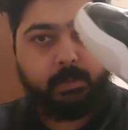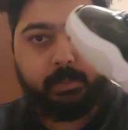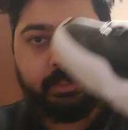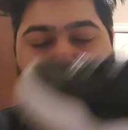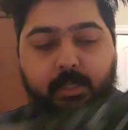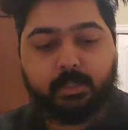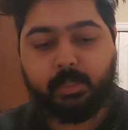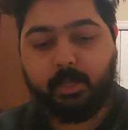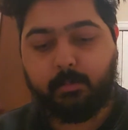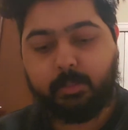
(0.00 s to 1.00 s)
exact
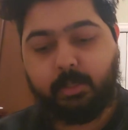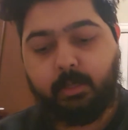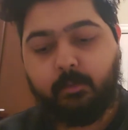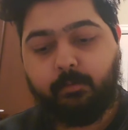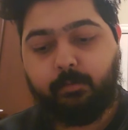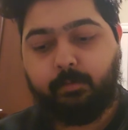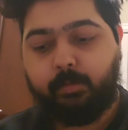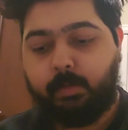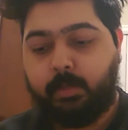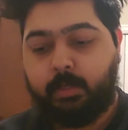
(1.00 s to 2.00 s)
same stuff.
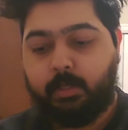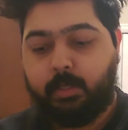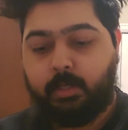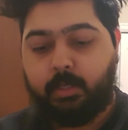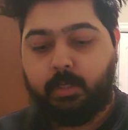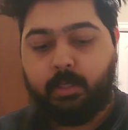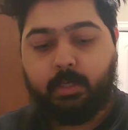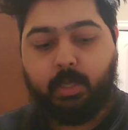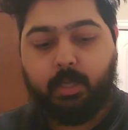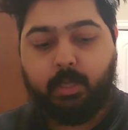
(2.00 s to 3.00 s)

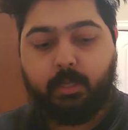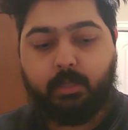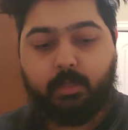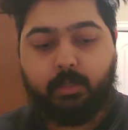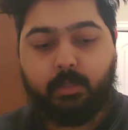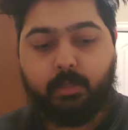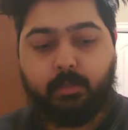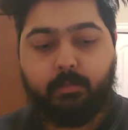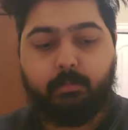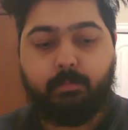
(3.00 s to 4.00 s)
And
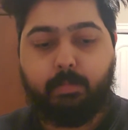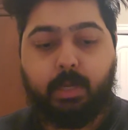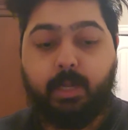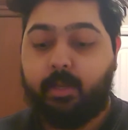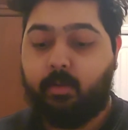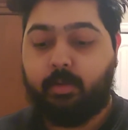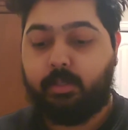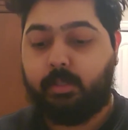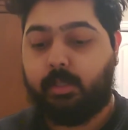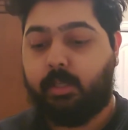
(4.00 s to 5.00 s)
I
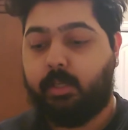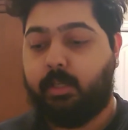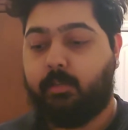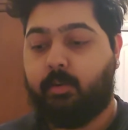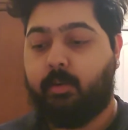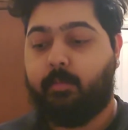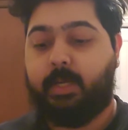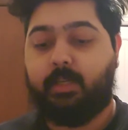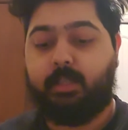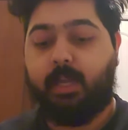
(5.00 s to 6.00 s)
honestly, either I
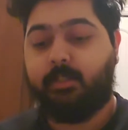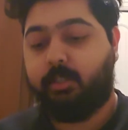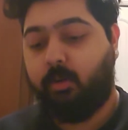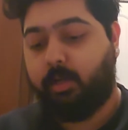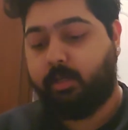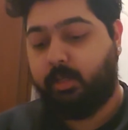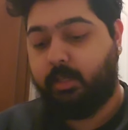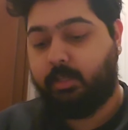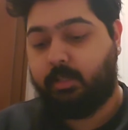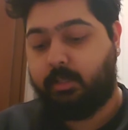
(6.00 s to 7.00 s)
might dead stock
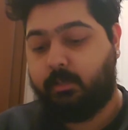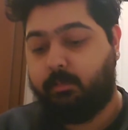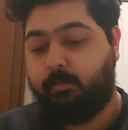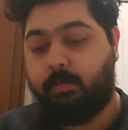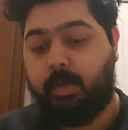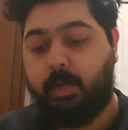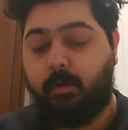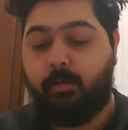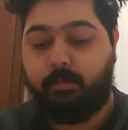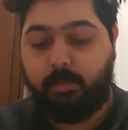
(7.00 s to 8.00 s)
these. I
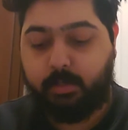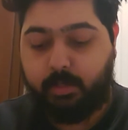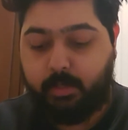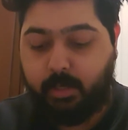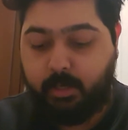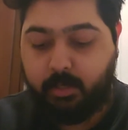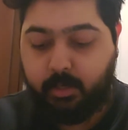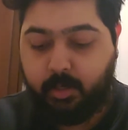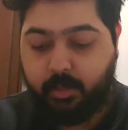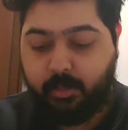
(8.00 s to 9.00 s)
don't
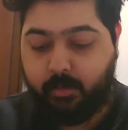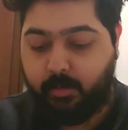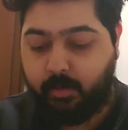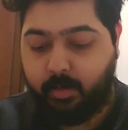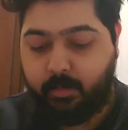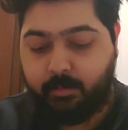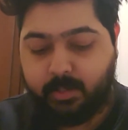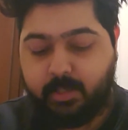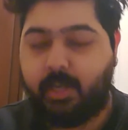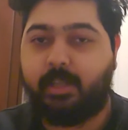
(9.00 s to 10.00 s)
know. I'm
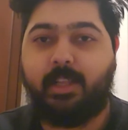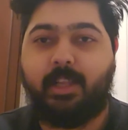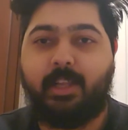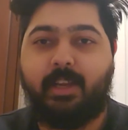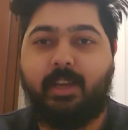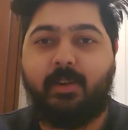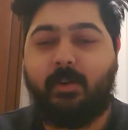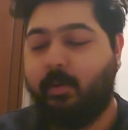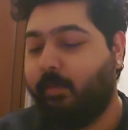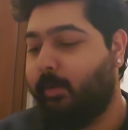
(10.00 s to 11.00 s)
stuck. Like, I don't
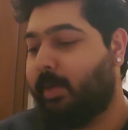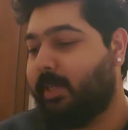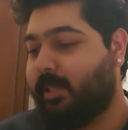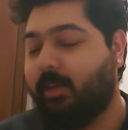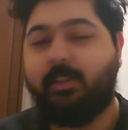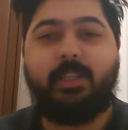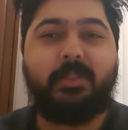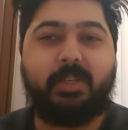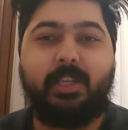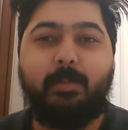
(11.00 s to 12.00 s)
know if I want to sell these or
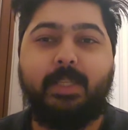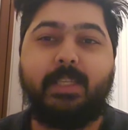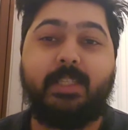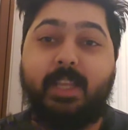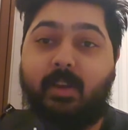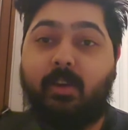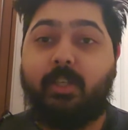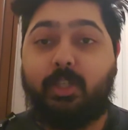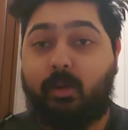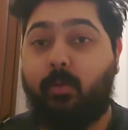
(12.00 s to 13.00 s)
keep these. They are
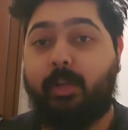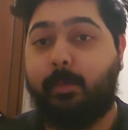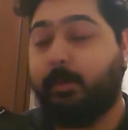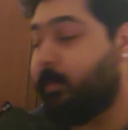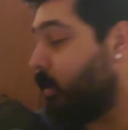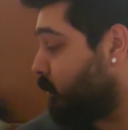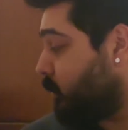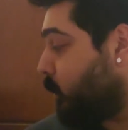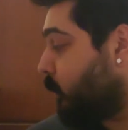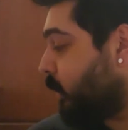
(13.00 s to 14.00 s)
going up in price
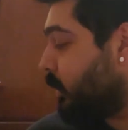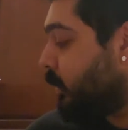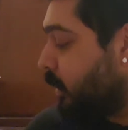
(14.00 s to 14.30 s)
slowly,